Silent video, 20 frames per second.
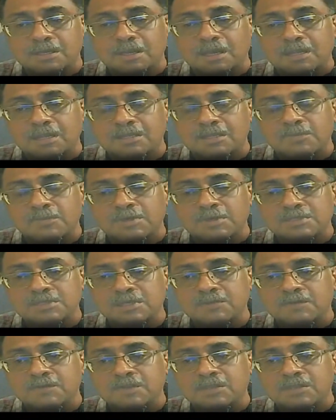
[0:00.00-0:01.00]
and the
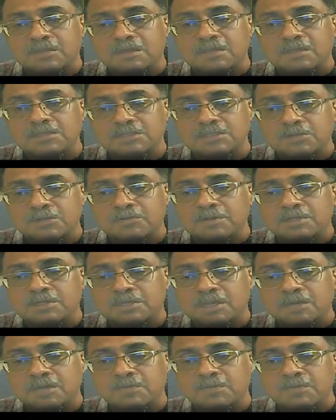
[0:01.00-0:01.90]
person with ingenuity,